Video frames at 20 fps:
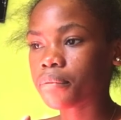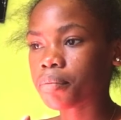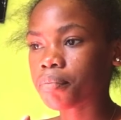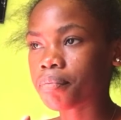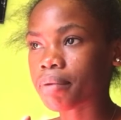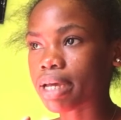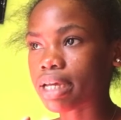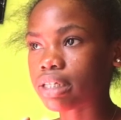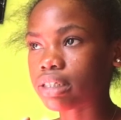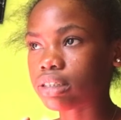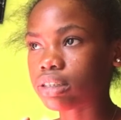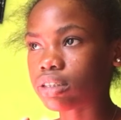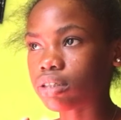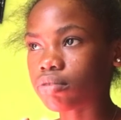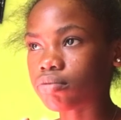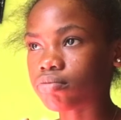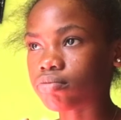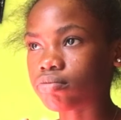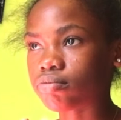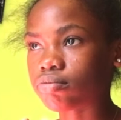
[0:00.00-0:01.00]
buy
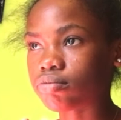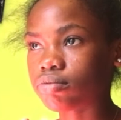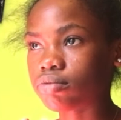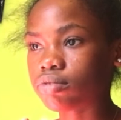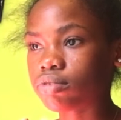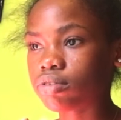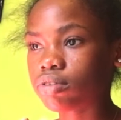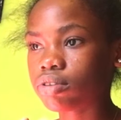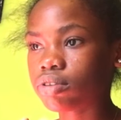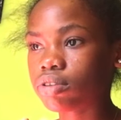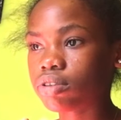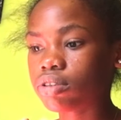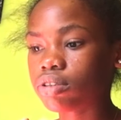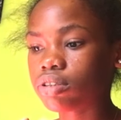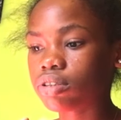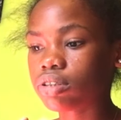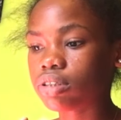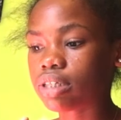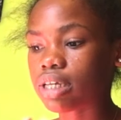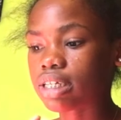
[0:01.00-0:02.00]
something,
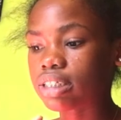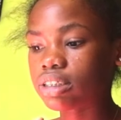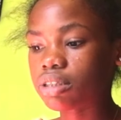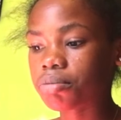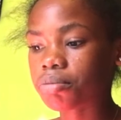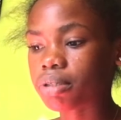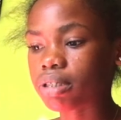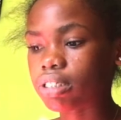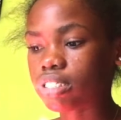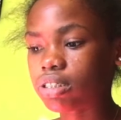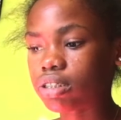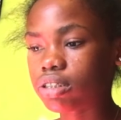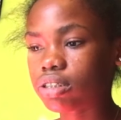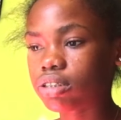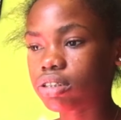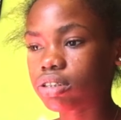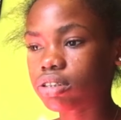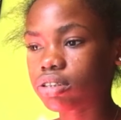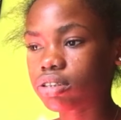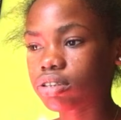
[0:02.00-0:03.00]
get something to eat,
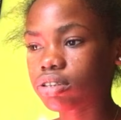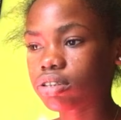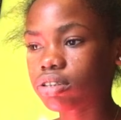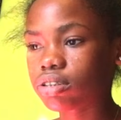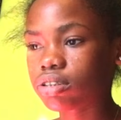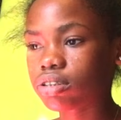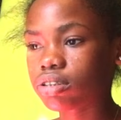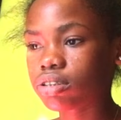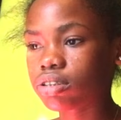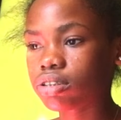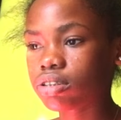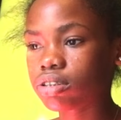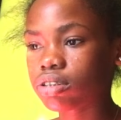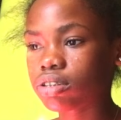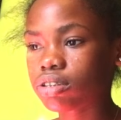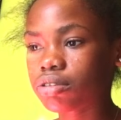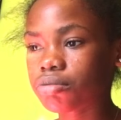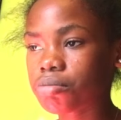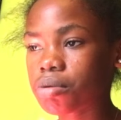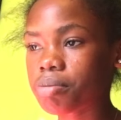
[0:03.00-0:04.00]

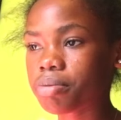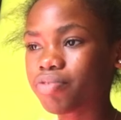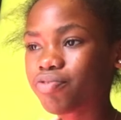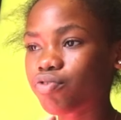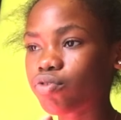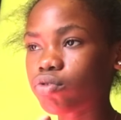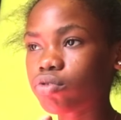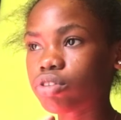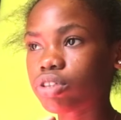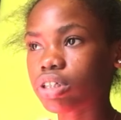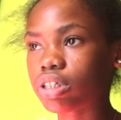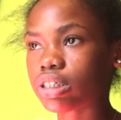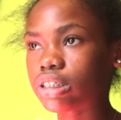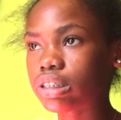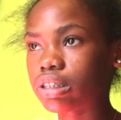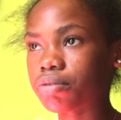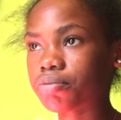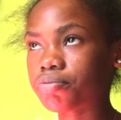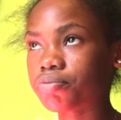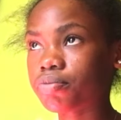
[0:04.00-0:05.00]
maybe fruits or
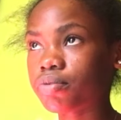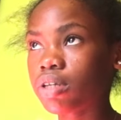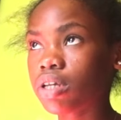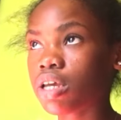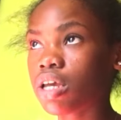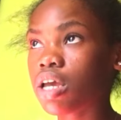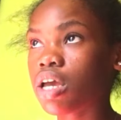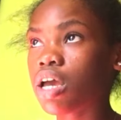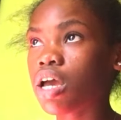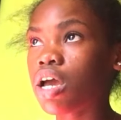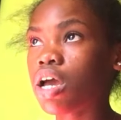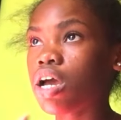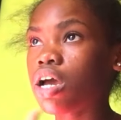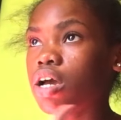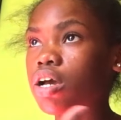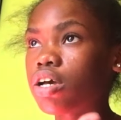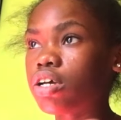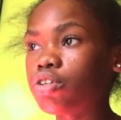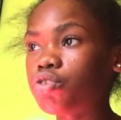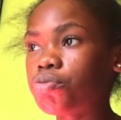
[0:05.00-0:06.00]
something.
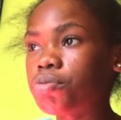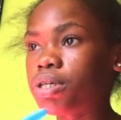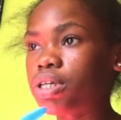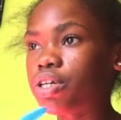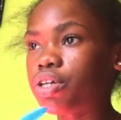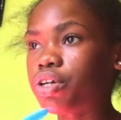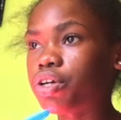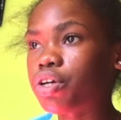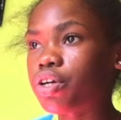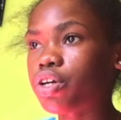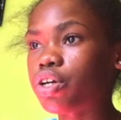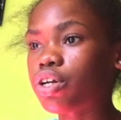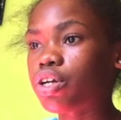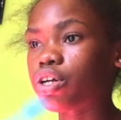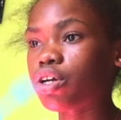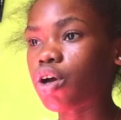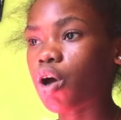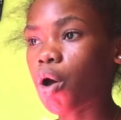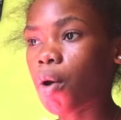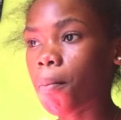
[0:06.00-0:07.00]
Go do my ear,
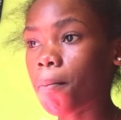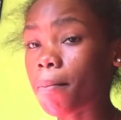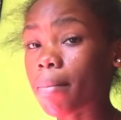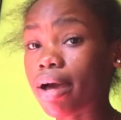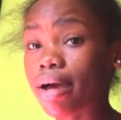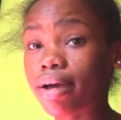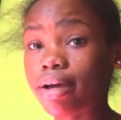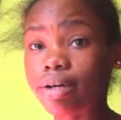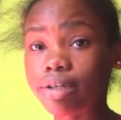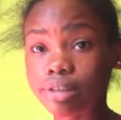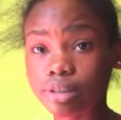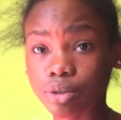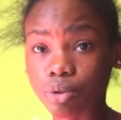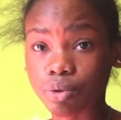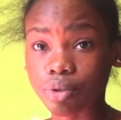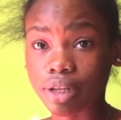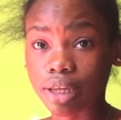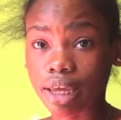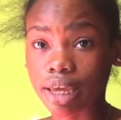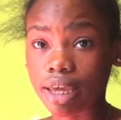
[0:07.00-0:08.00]
come back, go to
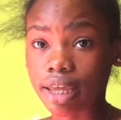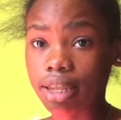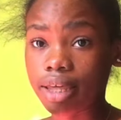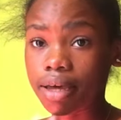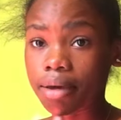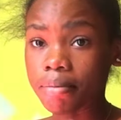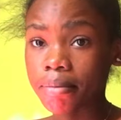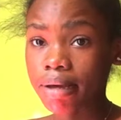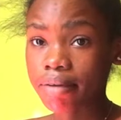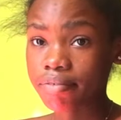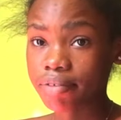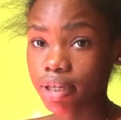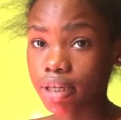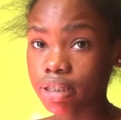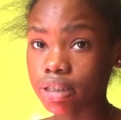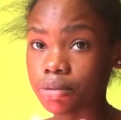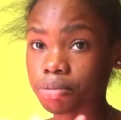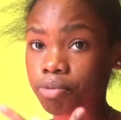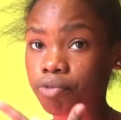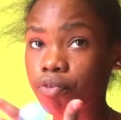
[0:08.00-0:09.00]
town again, come back, forget
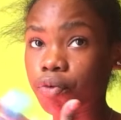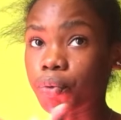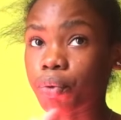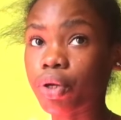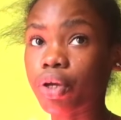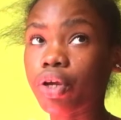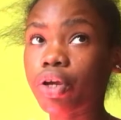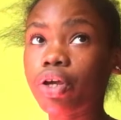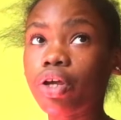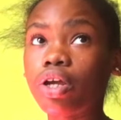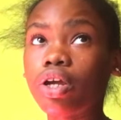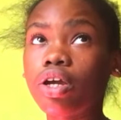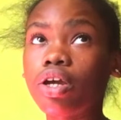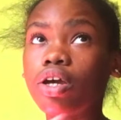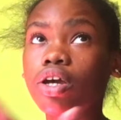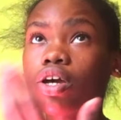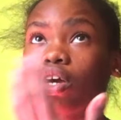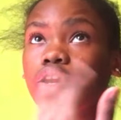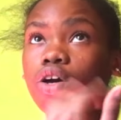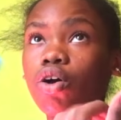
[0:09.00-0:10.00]
something for wear,
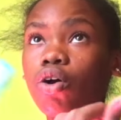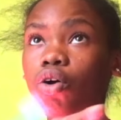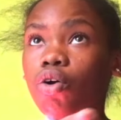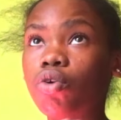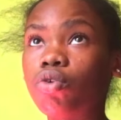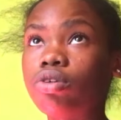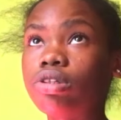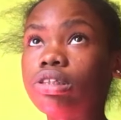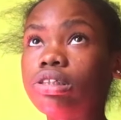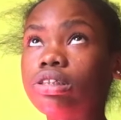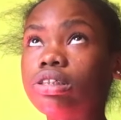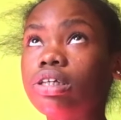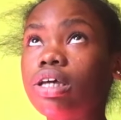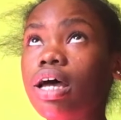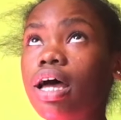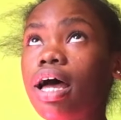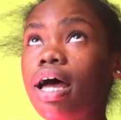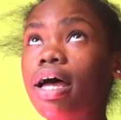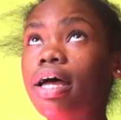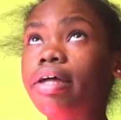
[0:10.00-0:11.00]
go out.
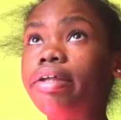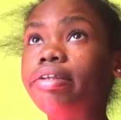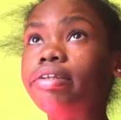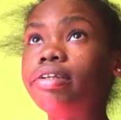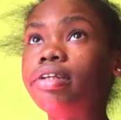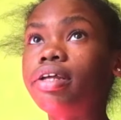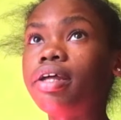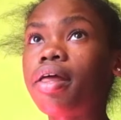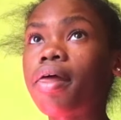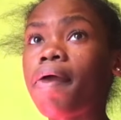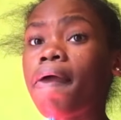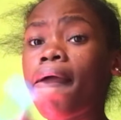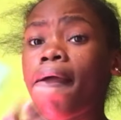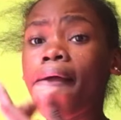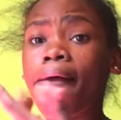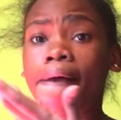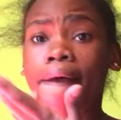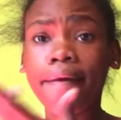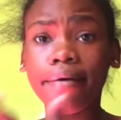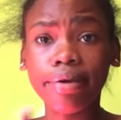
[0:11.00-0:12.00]
And
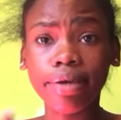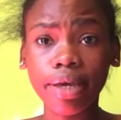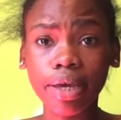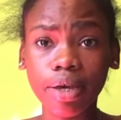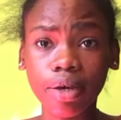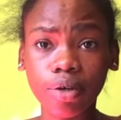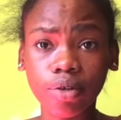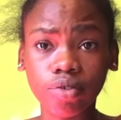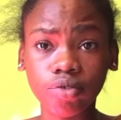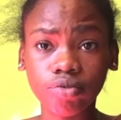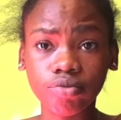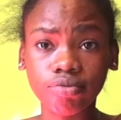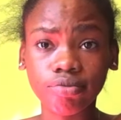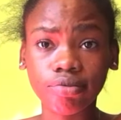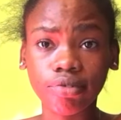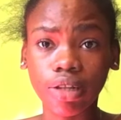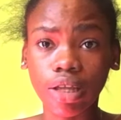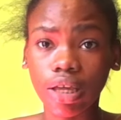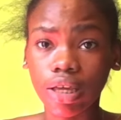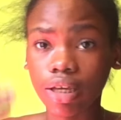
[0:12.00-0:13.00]
yeah,
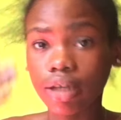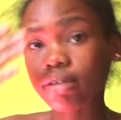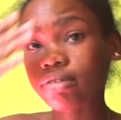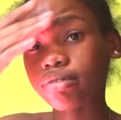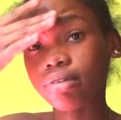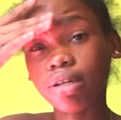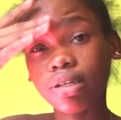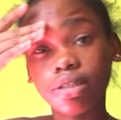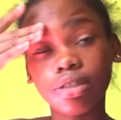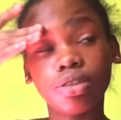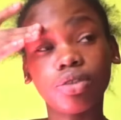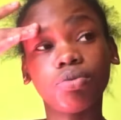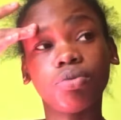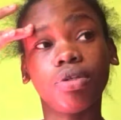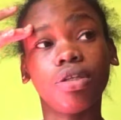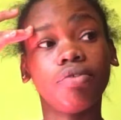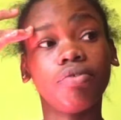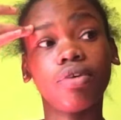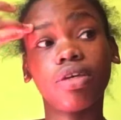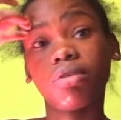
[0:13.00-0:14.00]
like honestly, we
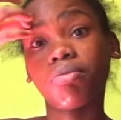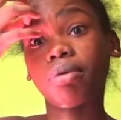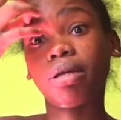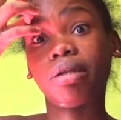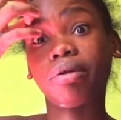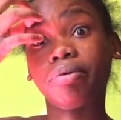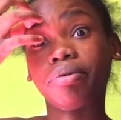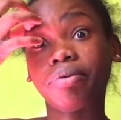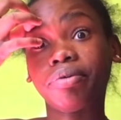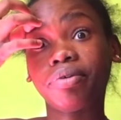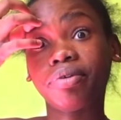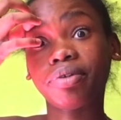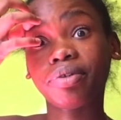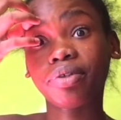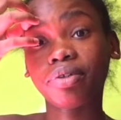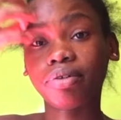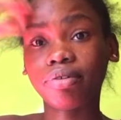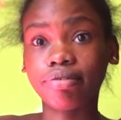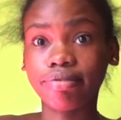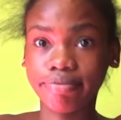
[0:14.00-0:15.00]
need to get a ballroom.
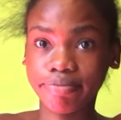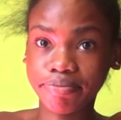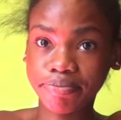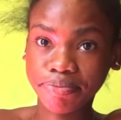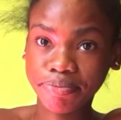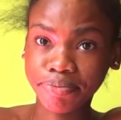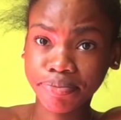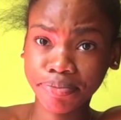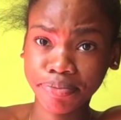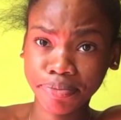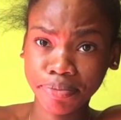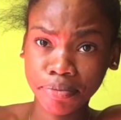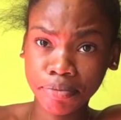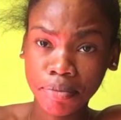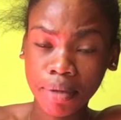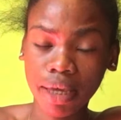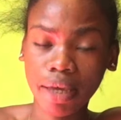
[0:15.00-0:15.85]
So, but